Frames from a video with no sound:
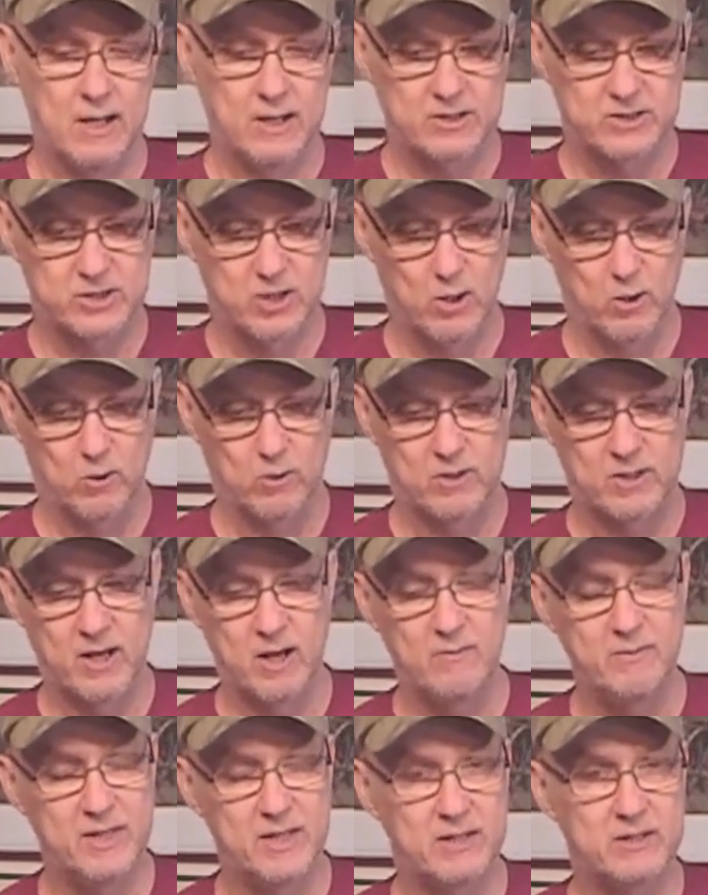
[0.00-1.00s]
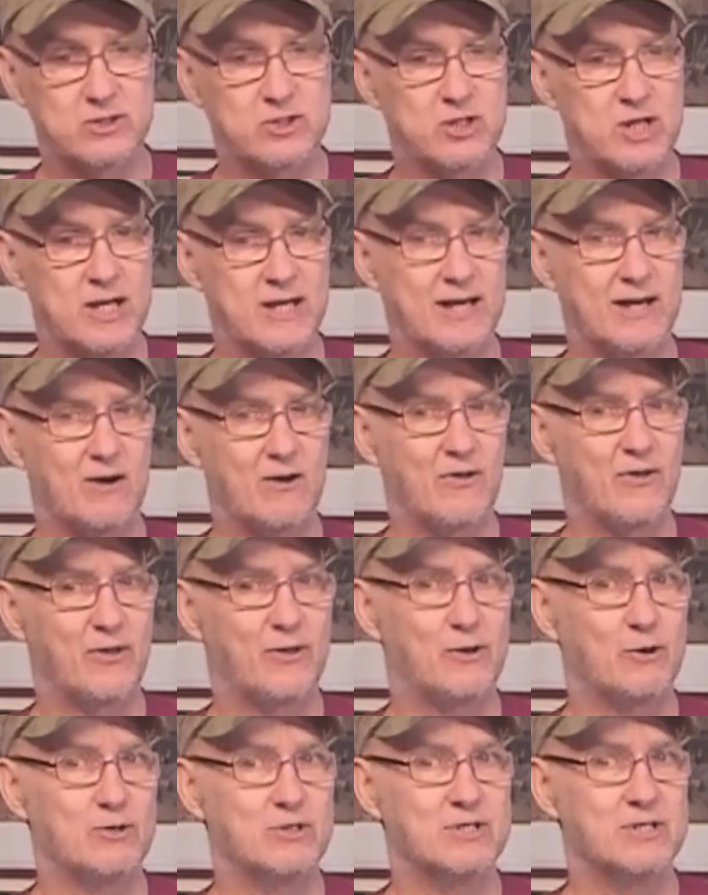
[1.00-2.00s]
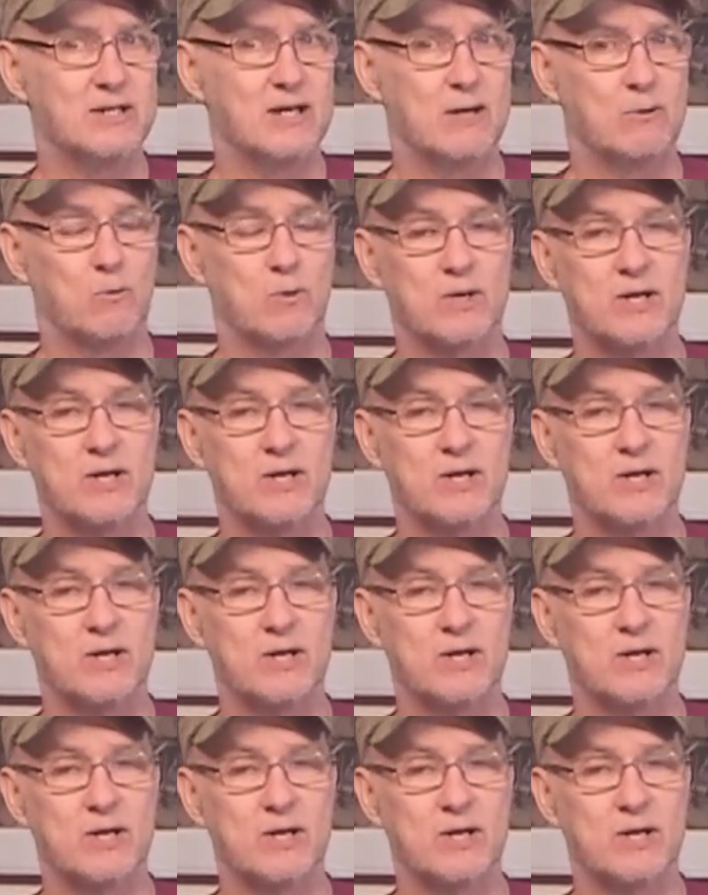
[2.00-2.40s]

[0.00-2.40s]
So come in, check out on Thursday night.